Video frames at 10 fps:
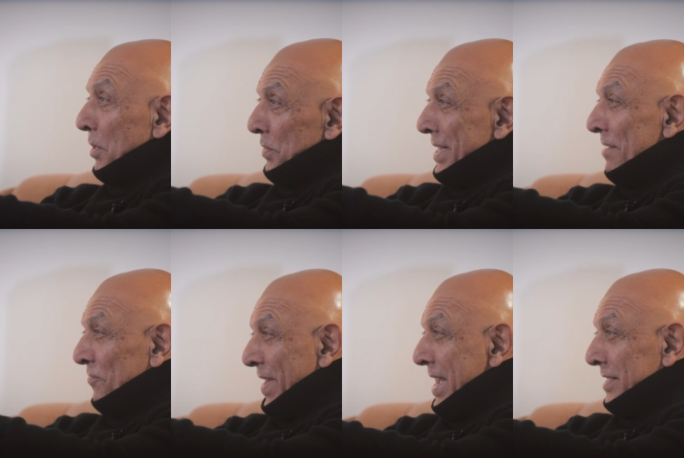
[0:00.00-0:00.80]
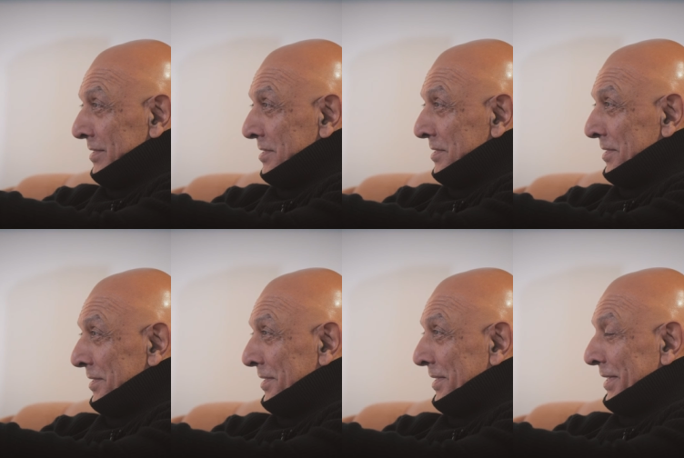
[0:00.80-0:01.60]
But with that face,
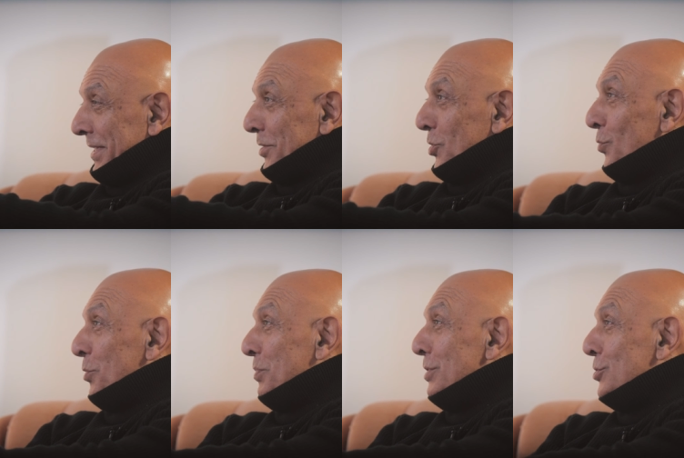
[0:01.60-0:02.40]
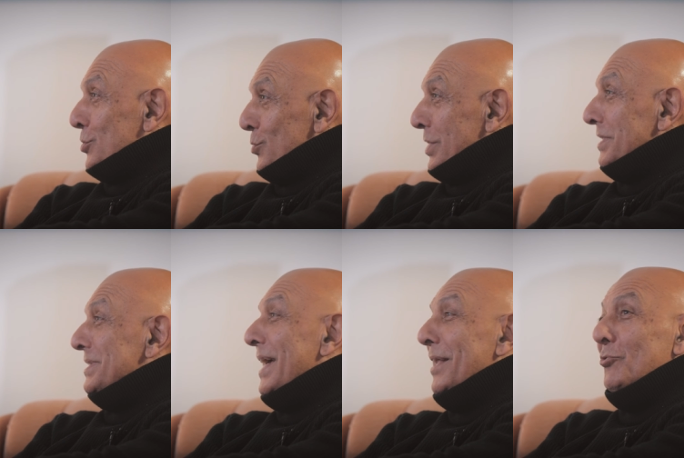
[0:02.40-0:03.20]
you would be shooting
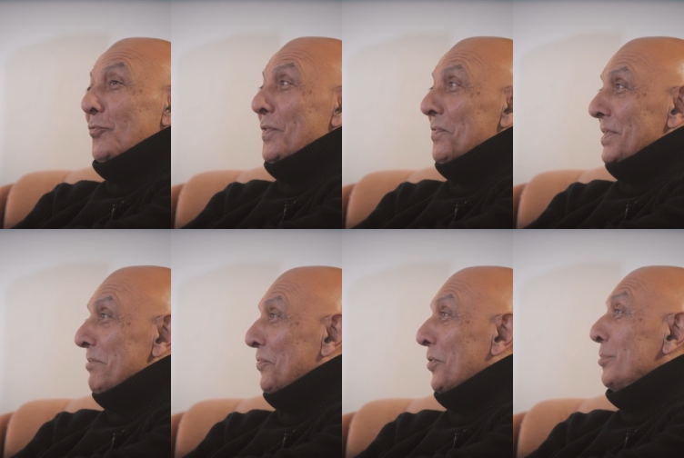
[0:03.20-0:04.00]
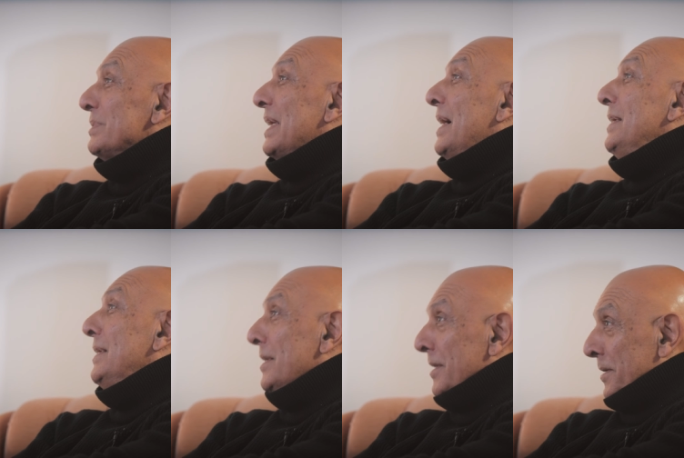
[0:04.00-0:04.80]
10 to 15 films a
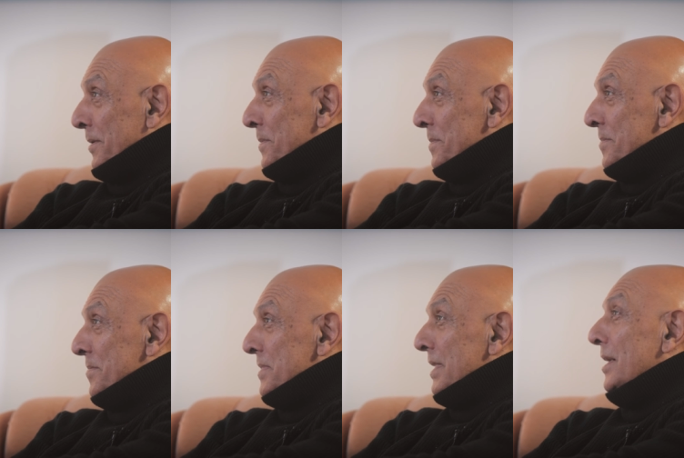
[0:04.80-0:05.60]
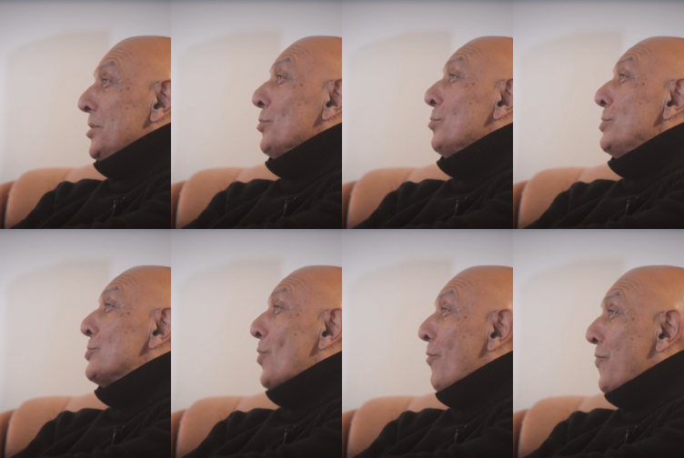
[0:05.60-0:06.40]
year, and you would be
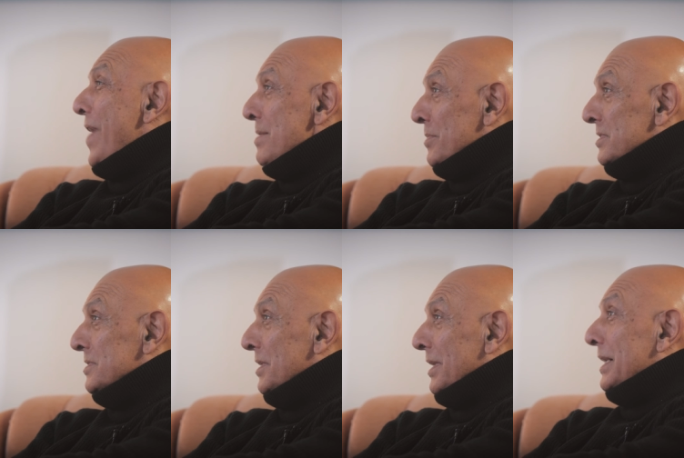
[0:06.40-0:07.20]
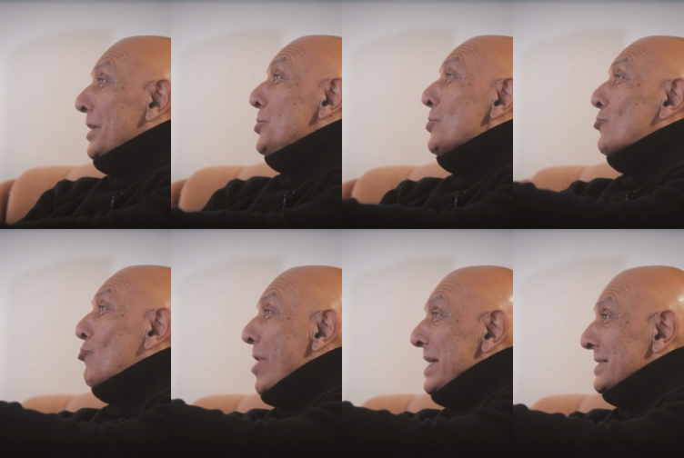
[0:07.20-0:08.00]
so famous. You're
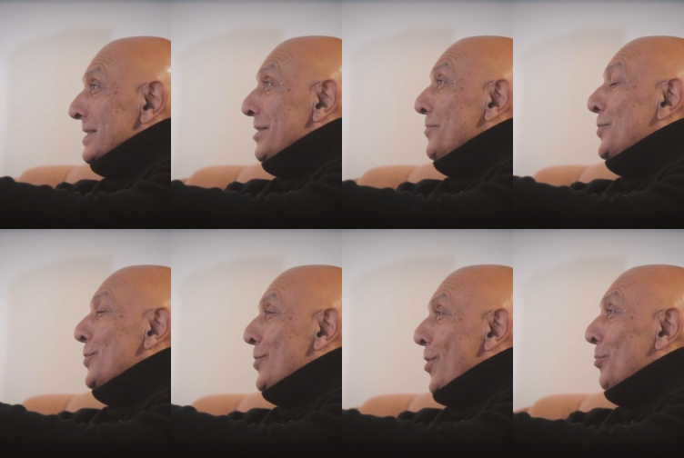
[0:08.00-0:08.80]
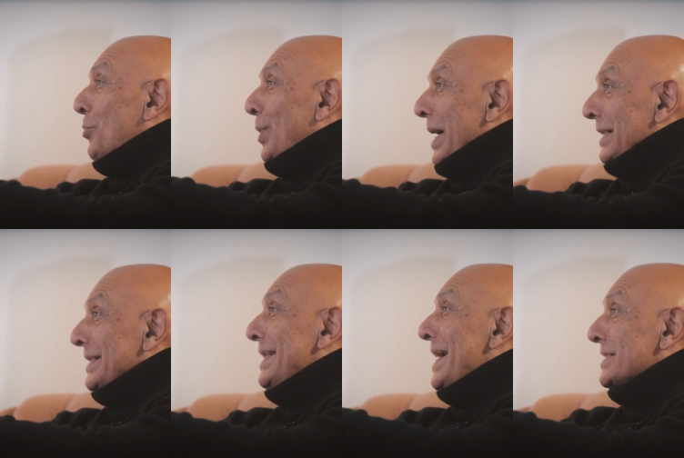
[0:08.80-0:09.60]
crazy if you don't play
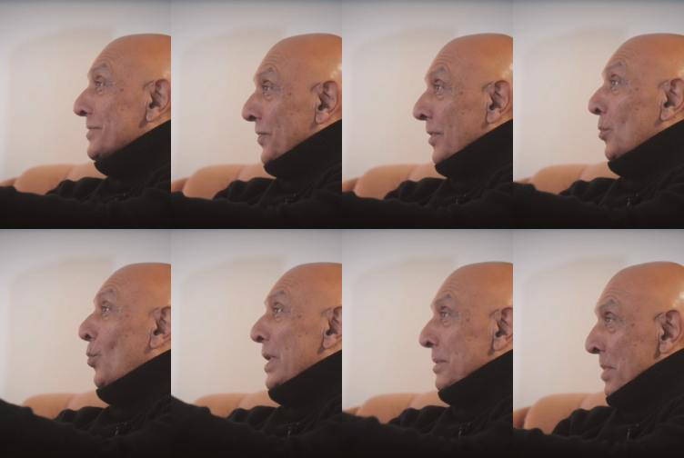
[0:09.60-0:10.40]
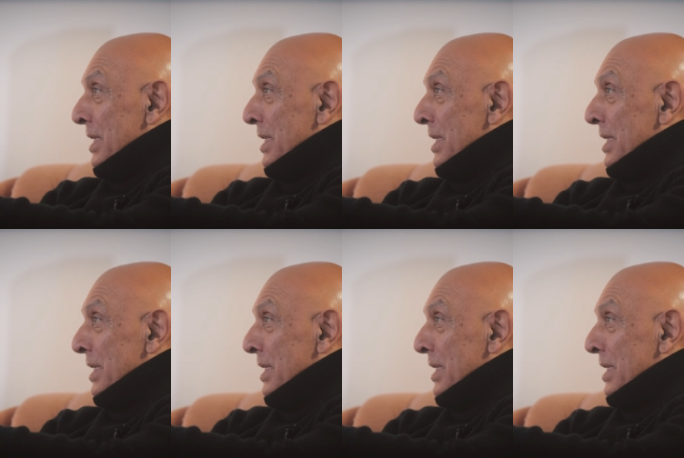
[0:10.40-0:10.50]
the next film with